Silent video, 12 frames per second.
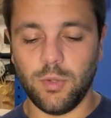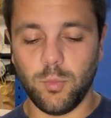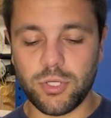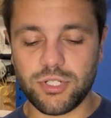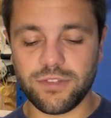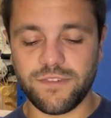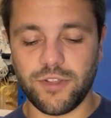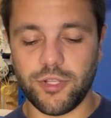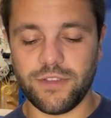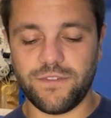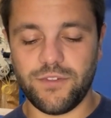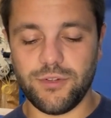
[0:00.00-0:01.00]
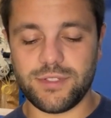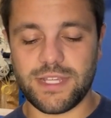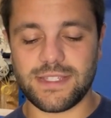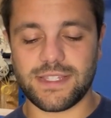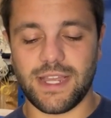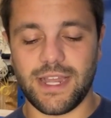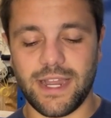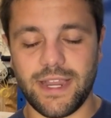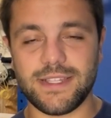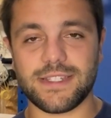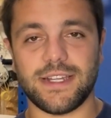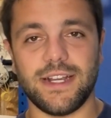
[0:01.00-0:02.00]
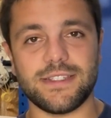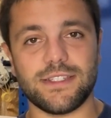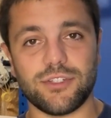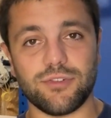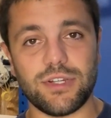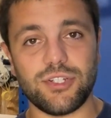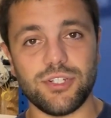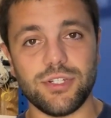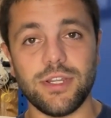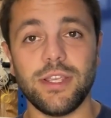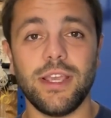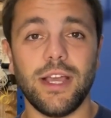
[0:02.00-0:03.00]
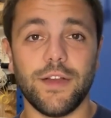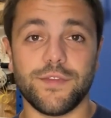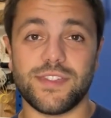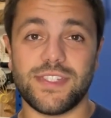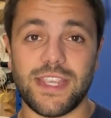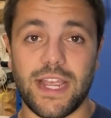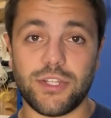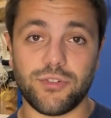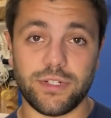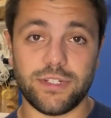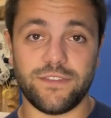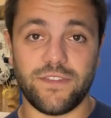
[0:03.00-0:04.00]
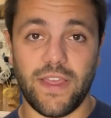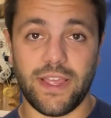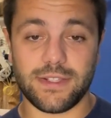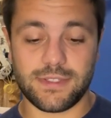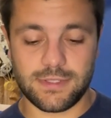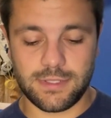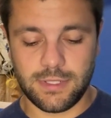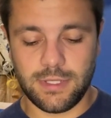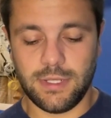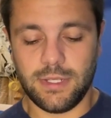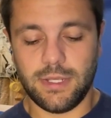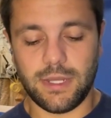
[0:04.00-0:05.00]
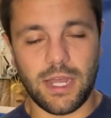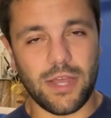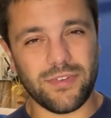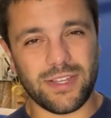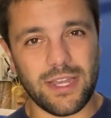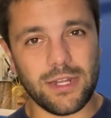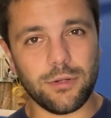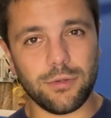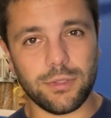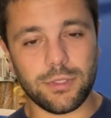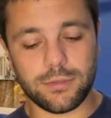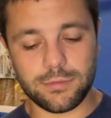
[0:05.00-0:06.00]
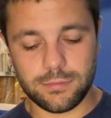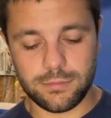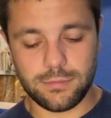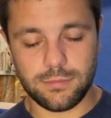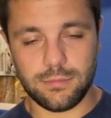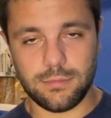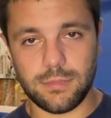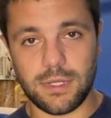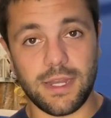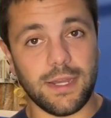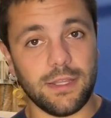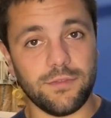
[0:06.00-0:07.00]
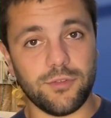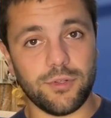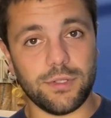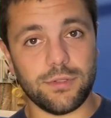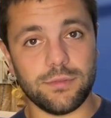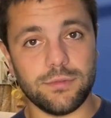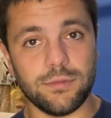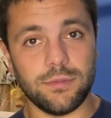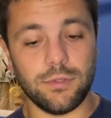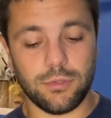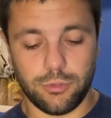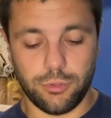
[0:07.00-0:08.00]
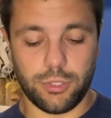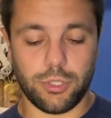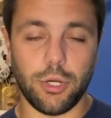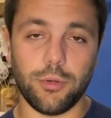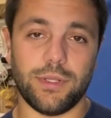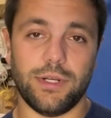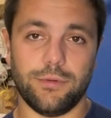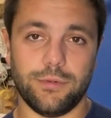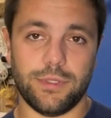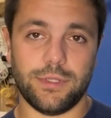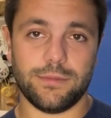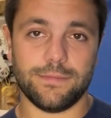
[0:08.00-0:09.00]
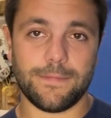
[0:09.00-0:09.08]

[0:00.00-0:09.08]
Which of the following foods has the highest concentration of saturated fats? avocado oil, olive oil, or coconut oil.